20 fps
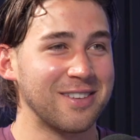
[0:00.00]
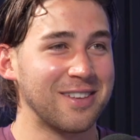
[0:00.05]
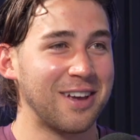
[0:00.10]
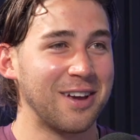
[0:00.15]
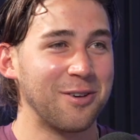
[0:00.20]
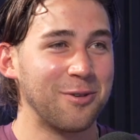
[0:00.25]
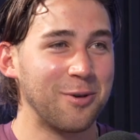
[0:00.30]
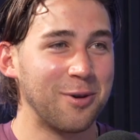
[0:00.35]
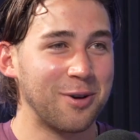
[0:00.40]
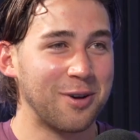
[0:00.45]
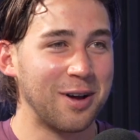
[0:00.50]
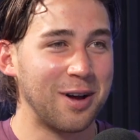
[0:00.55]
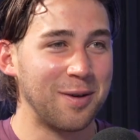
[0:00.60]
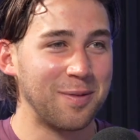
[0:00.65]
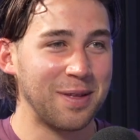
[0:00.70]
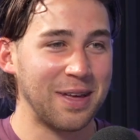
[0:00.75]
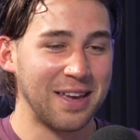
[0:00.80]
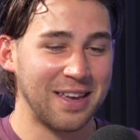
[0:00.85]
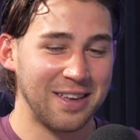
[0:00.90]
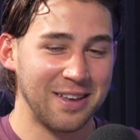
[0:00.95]
I woke up,
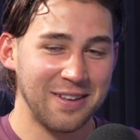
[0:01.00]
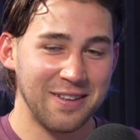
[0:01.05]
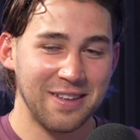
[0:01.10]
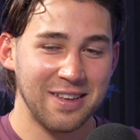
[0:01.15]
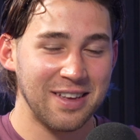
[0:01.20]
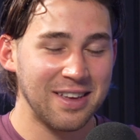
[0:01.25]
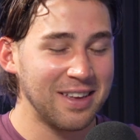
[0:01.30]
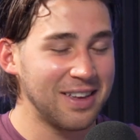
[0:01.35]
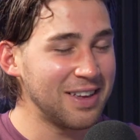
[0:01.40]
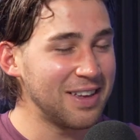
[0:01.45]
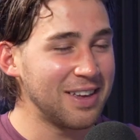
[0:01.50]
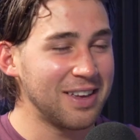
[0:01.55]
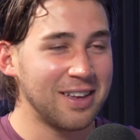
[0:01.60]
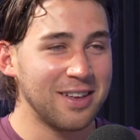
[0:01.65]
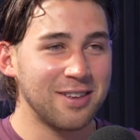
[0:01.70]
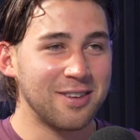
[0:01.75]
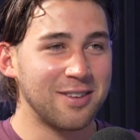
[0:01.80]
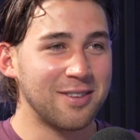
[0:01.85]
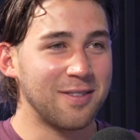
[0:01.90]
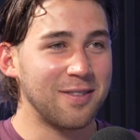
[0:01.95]
like,
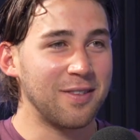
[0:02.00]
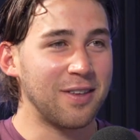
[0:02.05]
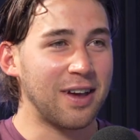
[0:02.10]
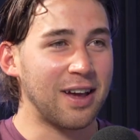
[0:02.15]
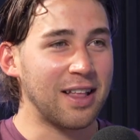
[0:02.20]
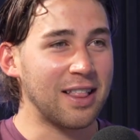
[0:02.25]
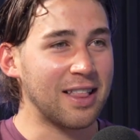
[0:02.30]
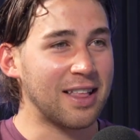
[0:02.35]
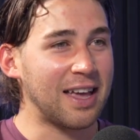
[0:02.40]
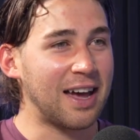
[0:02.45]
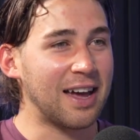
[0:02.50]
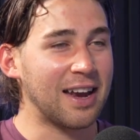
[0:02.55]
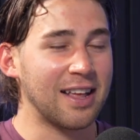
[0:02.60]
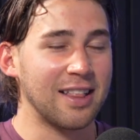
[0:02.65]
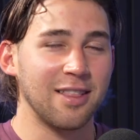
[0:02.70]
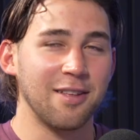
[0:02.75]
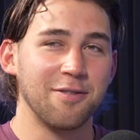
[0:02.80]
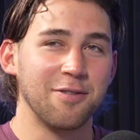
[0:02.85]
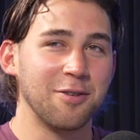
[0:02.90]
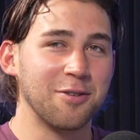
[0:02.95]
just, God, I
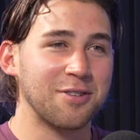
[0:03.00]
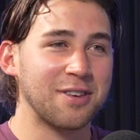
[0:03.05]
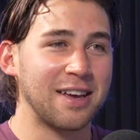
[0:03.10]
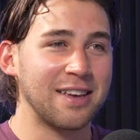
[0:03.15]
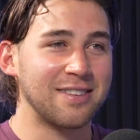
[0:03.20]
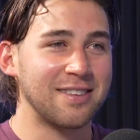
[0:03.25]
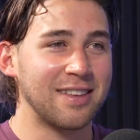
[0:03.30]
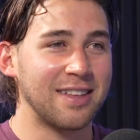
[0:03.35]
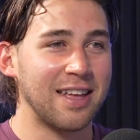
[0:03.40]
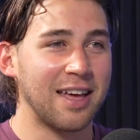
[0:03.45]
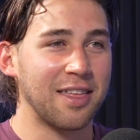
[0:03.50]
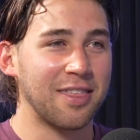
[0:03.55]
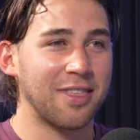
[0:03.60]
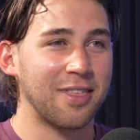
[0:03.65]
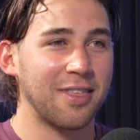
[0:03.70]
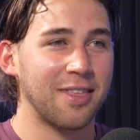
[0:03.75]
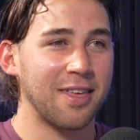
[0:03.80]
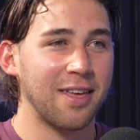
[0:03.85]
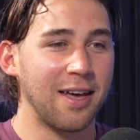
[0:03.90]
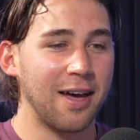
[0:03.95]
love those guys to death.
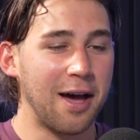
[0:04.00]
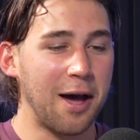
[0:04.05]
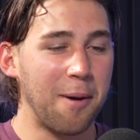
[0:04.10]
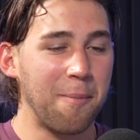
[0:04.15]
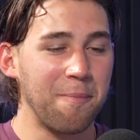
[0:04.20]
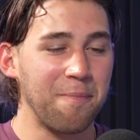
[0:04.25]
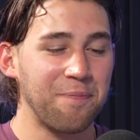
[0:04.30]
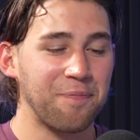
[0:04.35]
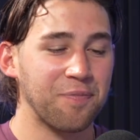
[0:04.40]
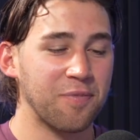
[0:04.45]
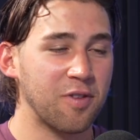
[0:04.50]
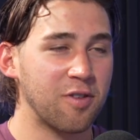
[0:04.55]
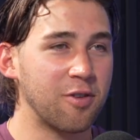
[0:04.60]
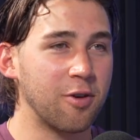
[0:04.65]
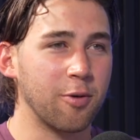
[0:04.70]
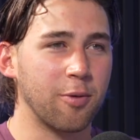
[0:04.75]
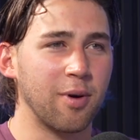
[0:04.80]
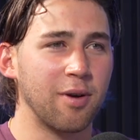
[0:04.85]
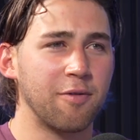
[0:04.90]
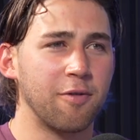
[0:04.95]
So
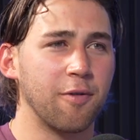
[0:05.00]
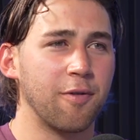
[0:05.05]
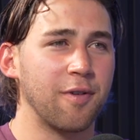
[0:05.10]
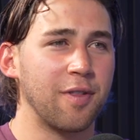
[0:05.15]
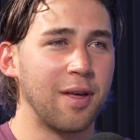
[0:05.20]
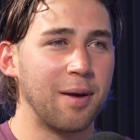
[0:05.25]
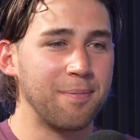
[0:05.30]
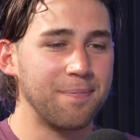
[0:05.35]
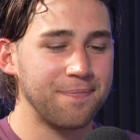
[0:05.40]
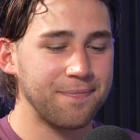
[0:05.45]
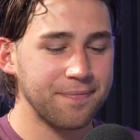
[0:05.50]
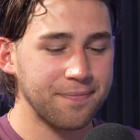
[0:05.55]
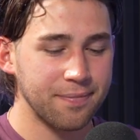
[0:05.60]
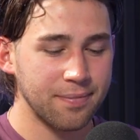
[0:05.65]
grateful for them.